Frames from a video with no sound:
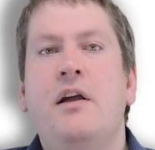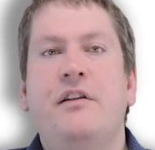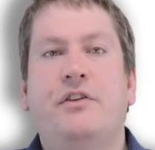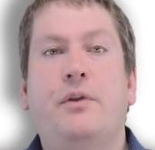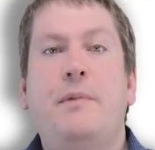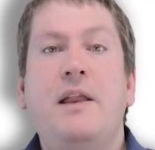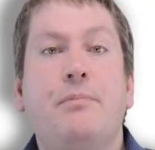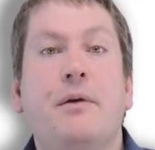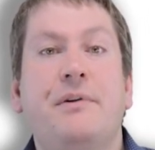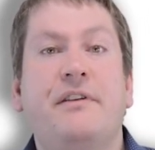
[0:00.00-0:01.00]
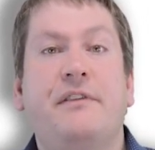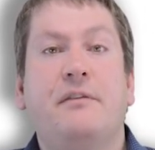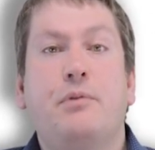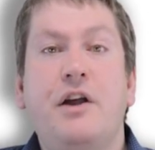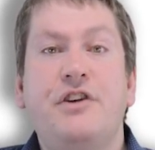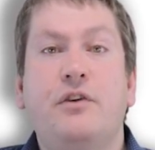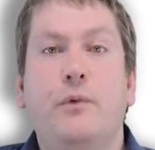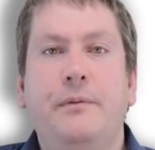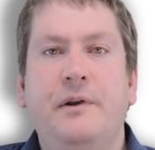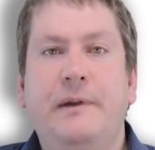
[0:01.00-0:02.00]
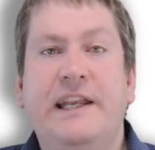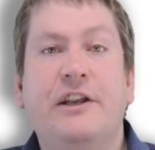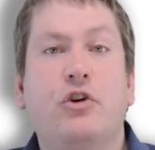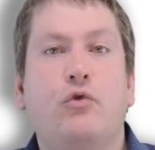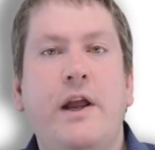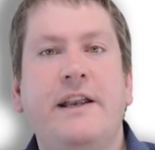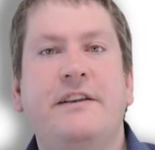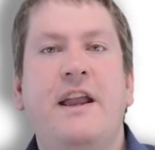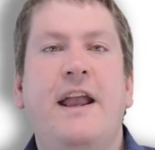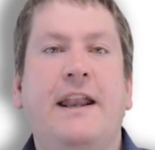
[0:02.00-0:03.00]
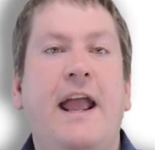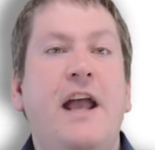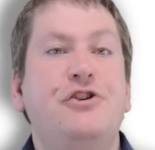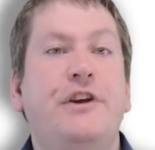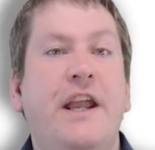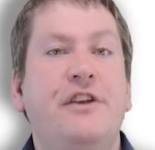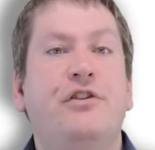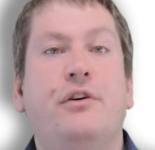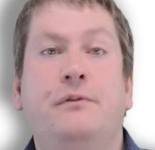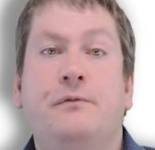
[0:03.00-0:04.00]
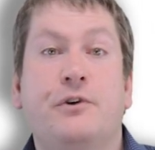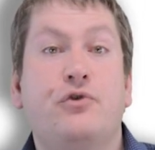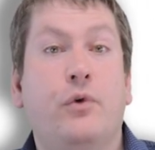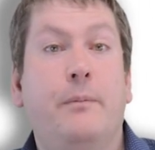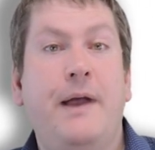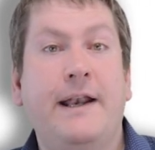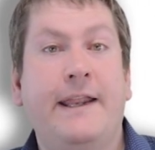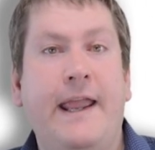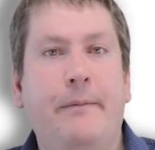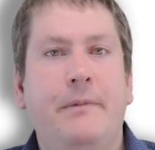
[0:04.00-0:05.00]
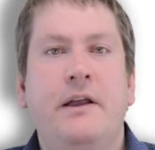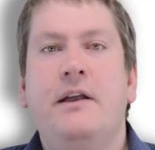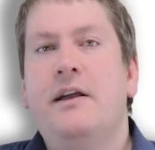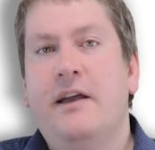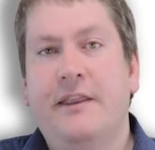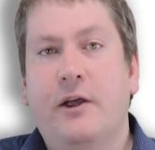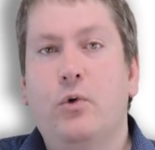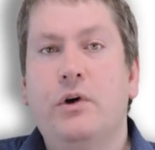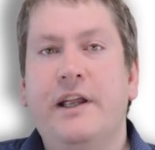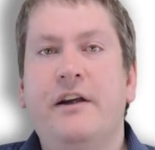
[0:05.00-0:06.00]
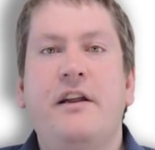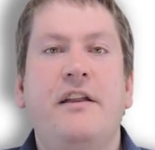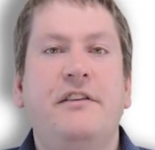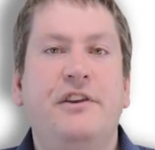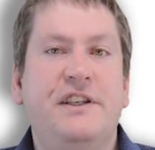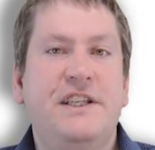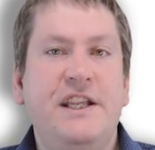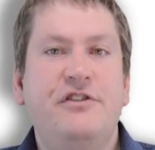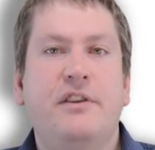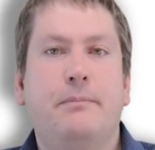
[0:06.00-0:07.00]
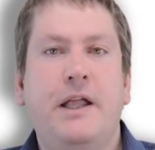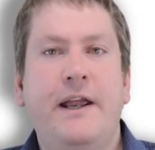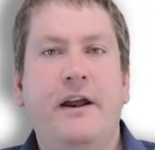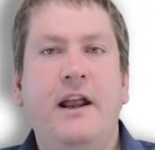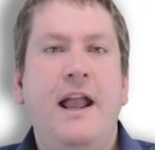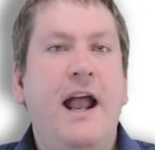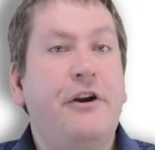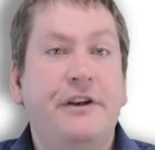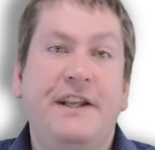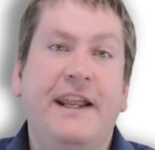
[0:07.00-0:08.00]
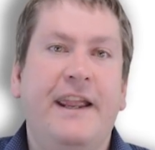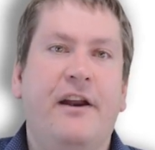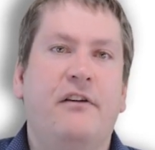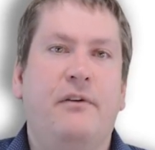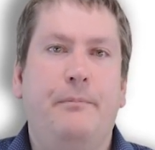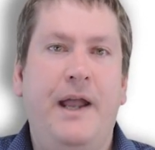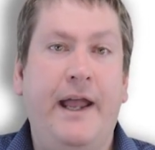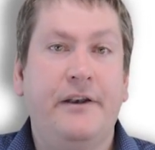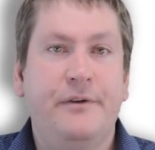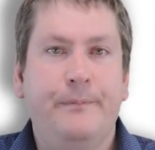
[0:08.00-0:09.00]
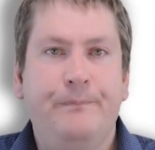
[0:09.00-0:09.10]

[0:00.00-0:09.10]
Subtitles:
So the main purpose of this project will be to create an educational virtual pet game. And the goal here is to teach the player how to take care of a pet.